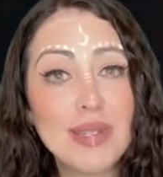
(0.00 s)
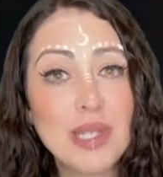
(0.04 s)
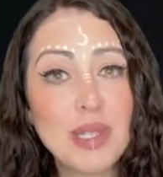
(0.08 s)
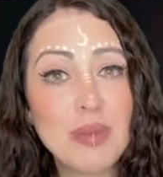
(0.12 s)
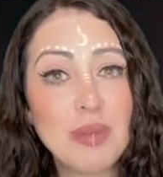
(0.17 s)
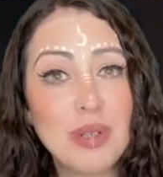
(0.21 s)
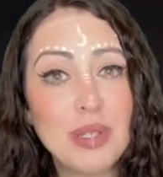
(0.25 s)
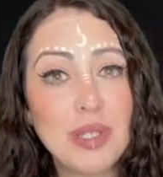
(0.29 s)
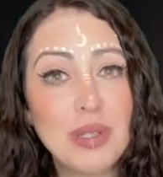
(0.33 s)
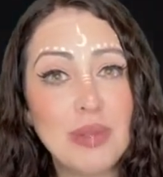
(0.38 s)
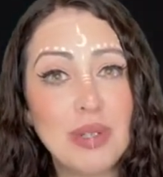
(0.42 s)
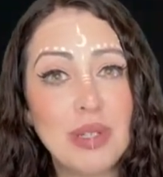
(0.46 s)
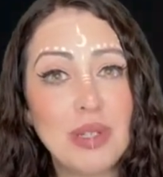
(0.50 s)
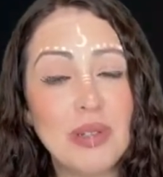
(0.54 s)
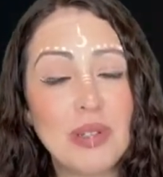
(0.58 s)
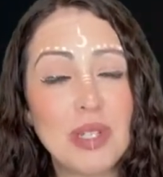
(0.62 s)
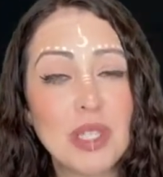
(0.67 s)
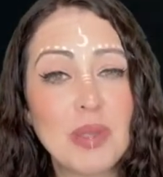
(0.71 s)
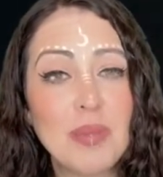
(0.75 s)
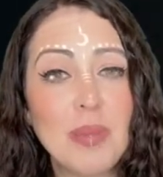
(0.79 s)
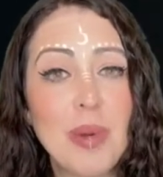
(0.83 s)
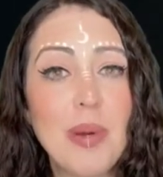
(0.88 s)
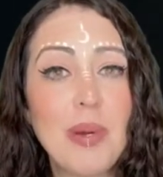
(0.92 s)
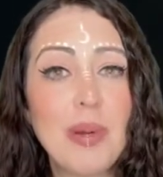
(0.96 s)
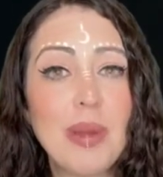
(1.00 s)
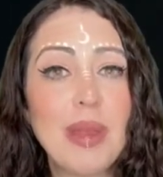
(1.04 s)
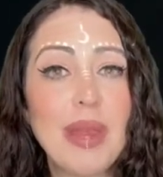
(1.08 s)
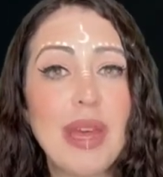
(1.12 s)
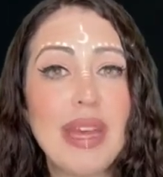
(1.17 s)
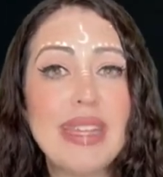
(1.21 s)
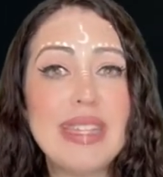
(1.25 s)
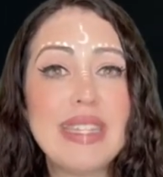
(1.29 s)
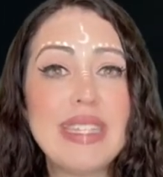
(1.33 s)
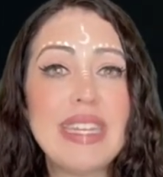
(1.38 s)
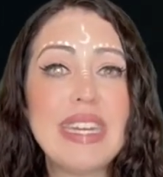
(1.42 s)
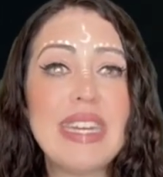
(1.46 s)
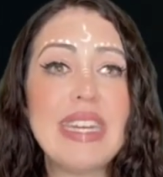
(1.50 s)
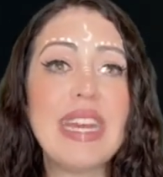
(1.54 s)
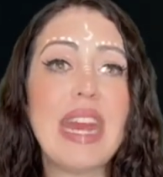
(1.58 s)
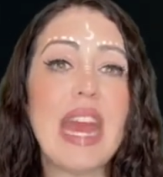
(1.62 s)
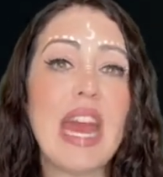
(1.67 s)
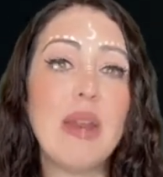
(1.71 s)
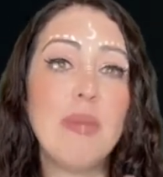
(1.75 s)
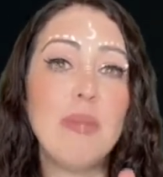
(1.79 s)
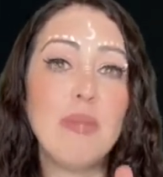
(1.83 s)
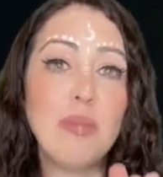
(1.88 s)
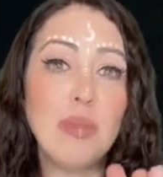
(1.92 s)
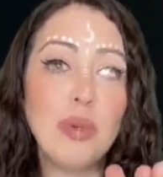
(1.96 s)
when doing your smoke cleansing
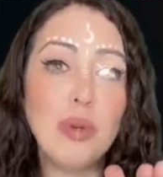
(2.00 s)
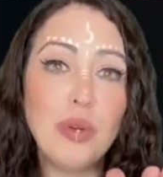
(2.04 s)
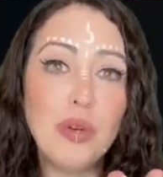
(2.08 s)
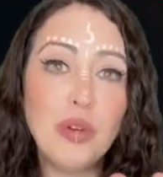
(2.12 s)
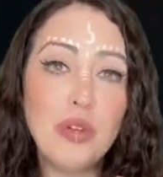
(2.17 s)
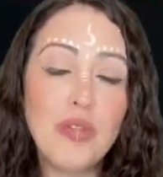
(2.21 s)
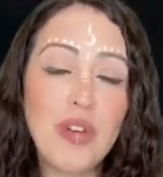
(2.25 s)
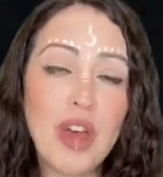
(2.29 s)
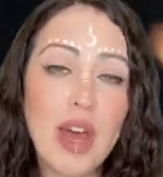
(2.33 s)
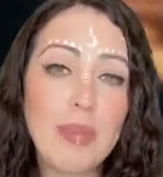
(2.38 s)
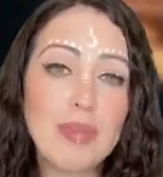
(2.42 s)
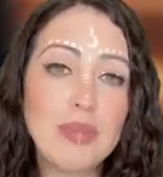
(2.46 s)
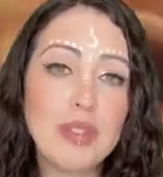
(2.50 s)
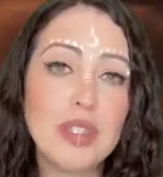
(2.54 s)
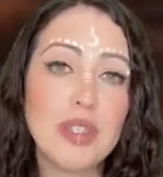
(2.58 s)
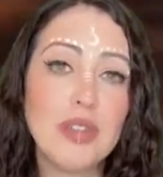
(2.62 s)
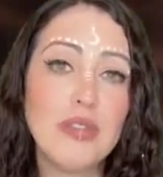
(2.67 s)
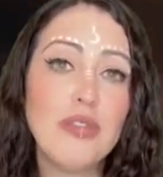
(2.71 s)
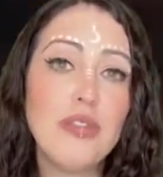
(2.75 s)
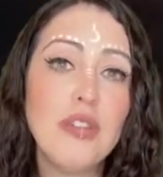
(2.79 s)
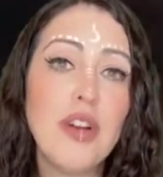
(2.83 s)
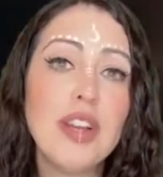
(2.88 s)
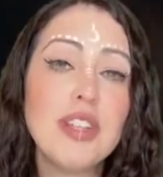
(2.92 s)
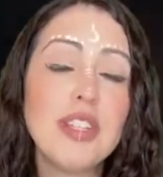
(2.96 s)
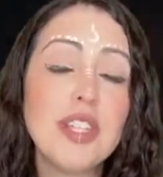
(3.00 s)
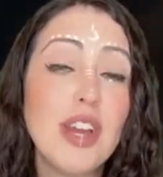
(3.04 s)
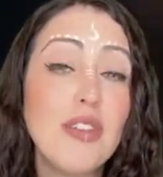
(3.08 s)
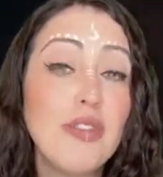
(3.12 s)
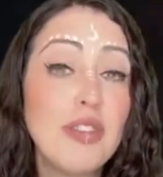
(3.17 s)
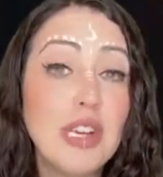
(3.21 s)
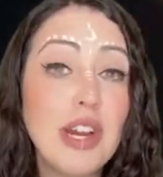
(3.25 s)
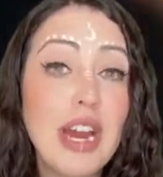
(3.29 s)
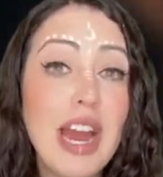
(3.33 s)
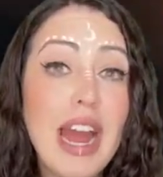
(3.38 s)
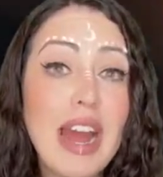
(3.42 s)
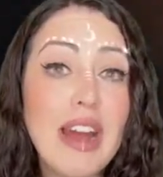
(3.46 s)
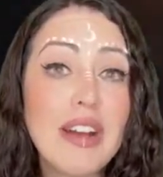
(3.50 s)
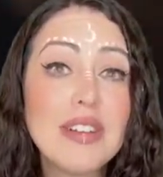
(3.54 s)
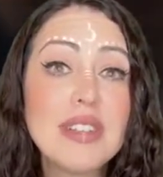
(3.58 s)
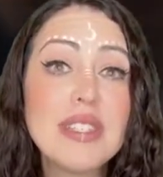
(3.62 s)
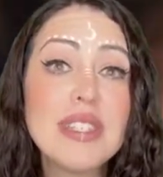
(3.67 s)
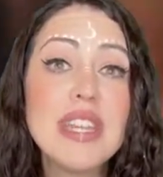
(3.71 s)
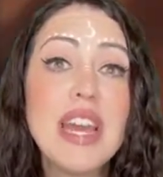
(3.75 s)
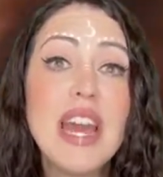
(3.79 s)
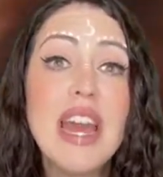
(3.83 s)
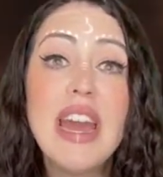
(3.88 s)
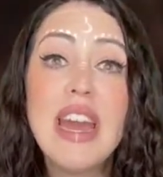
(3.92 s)
and move up to the front of your house.